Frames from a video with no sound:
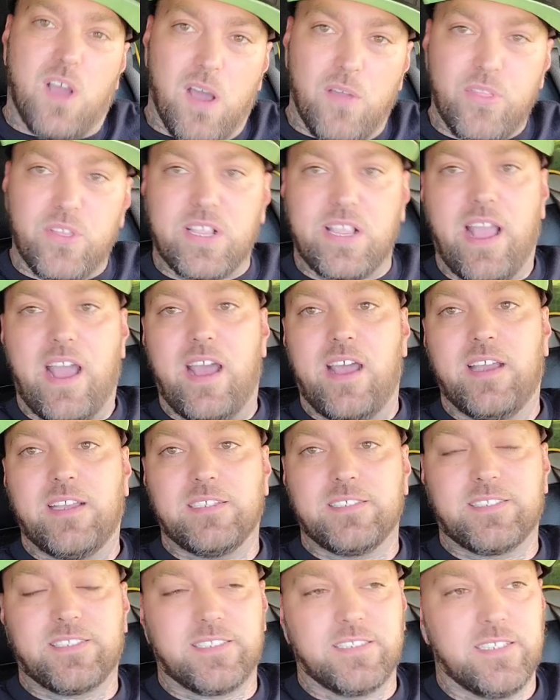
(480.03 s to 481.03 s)
other
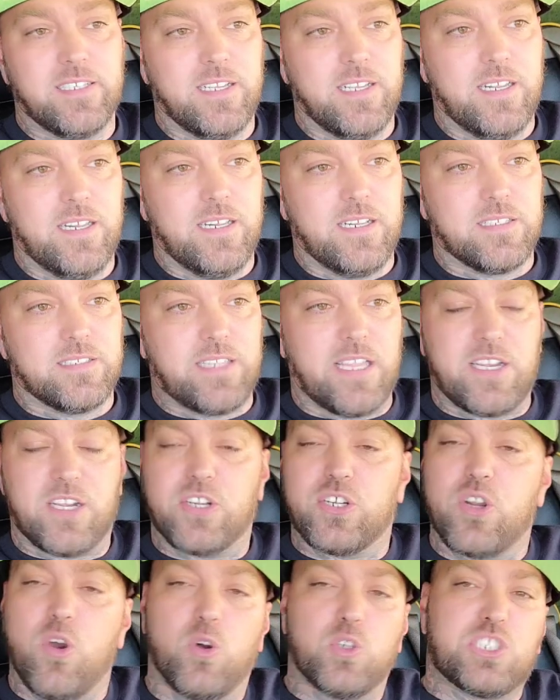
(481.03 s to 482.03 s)
guys that
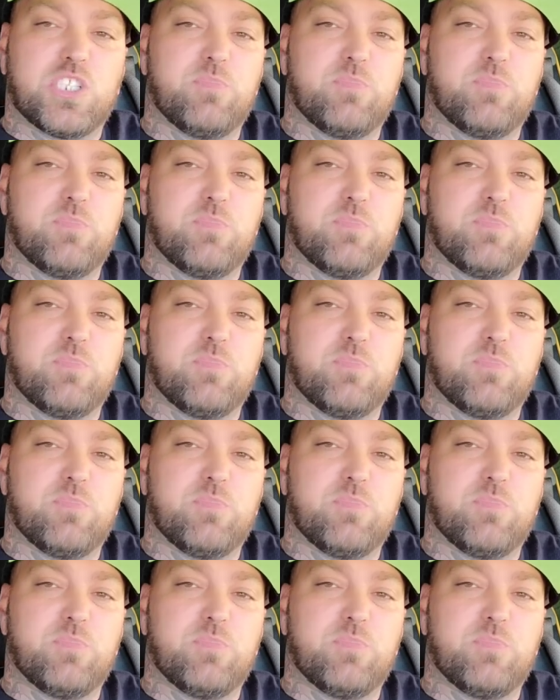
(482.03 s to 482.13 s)
are known